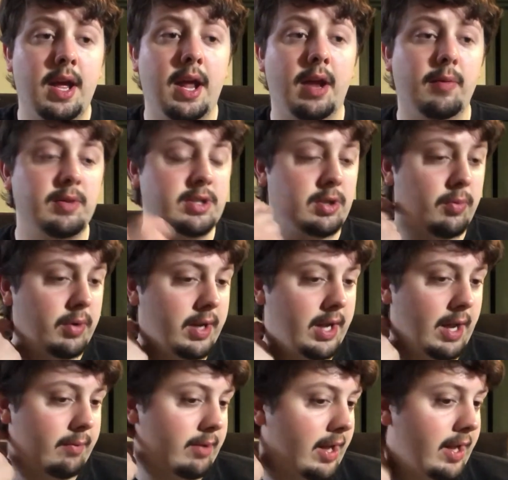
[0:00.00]
and I wish it would have
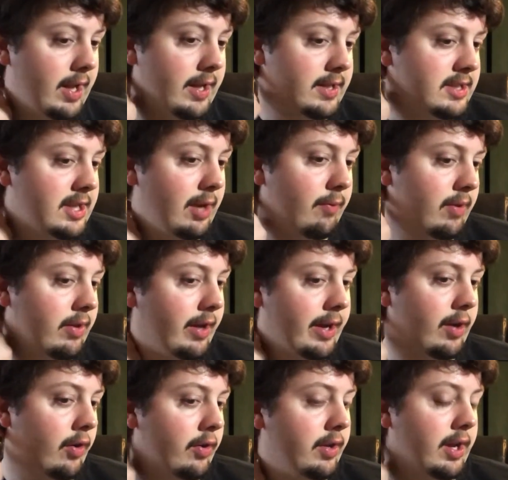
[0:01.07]
kept that in. Same with
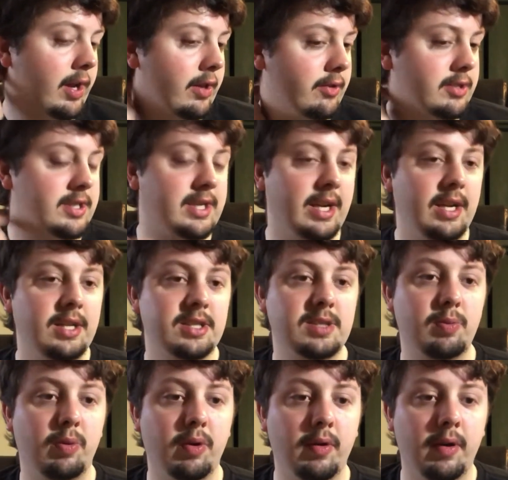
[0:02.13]
like all the other
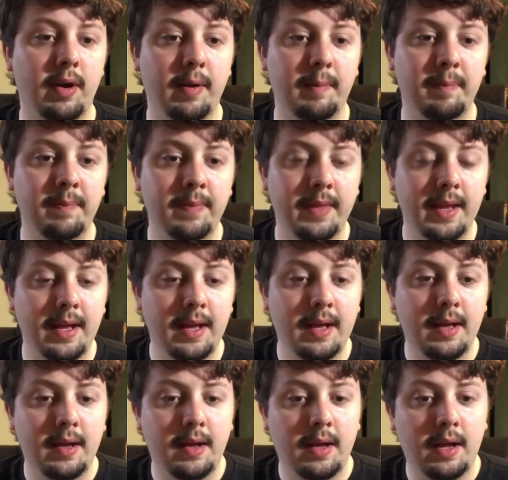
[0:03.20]
scenes where
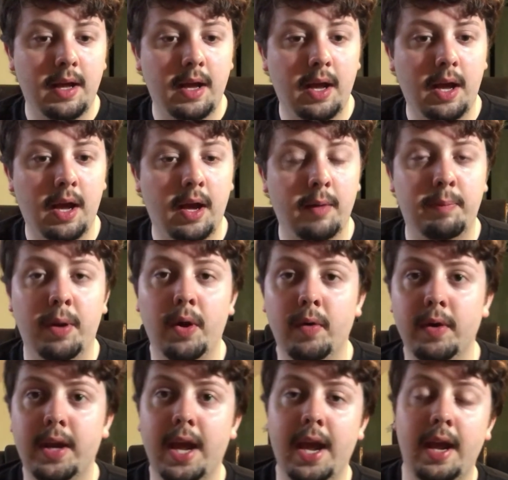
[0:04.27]

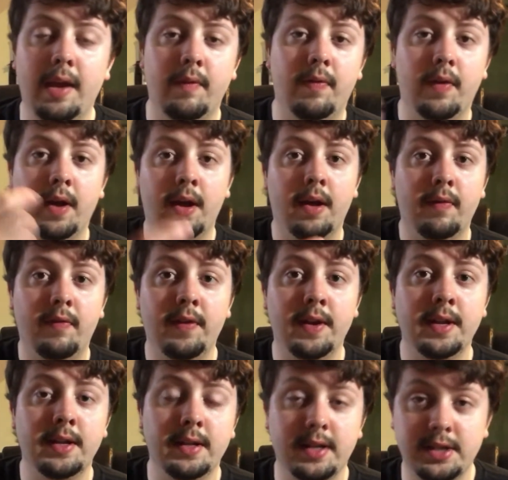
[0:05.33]
Poe gave
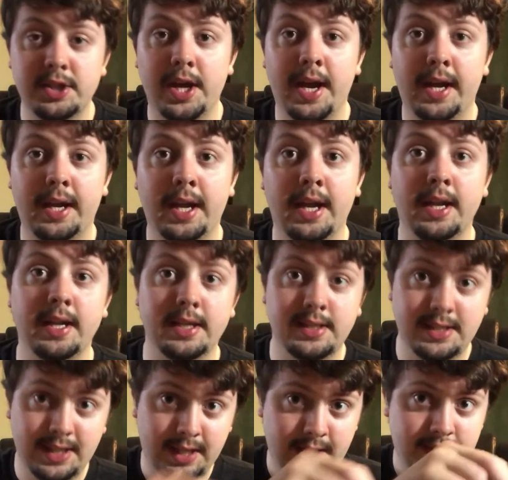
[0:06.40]
Finn the jacket, you
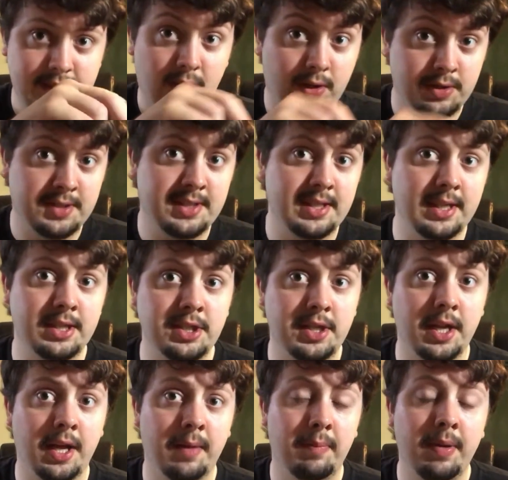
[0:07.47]
see it's all
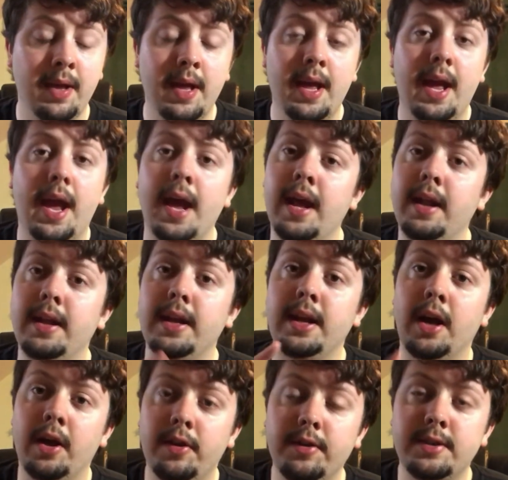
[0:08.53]
stitched up. And the
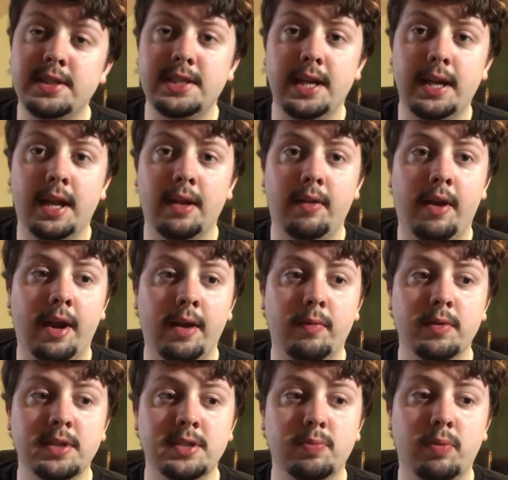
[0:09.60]
other scene I like
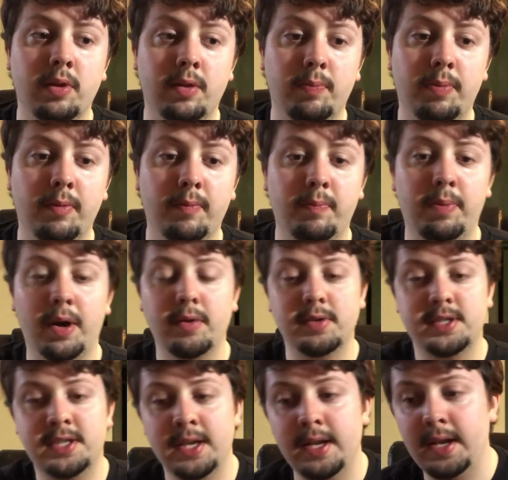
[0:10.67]
was with Poe
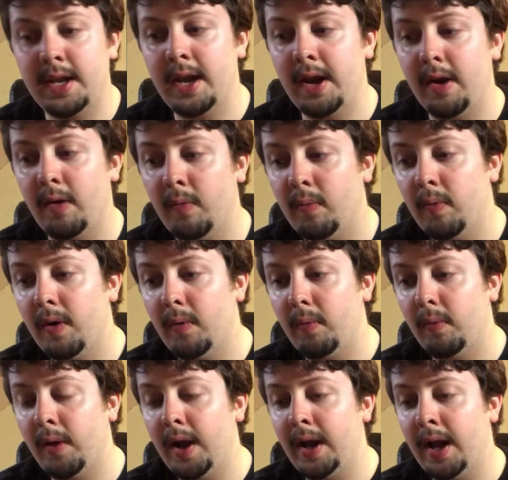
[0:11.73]
sitting there
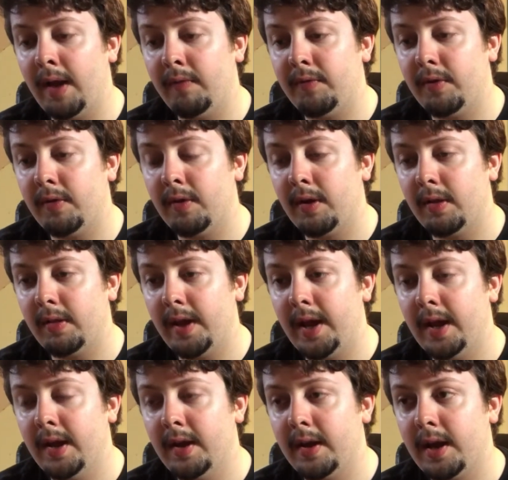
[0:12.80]
right after
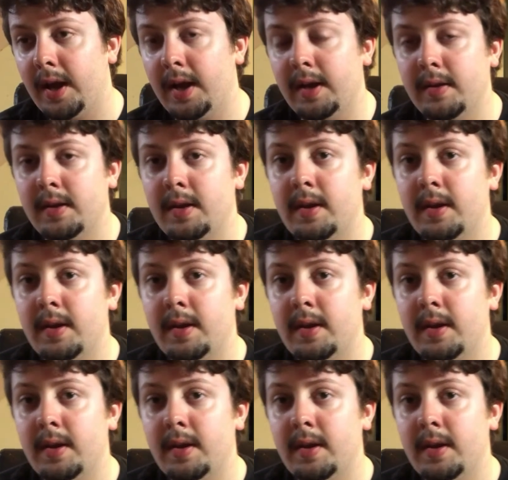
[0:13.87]
Leia got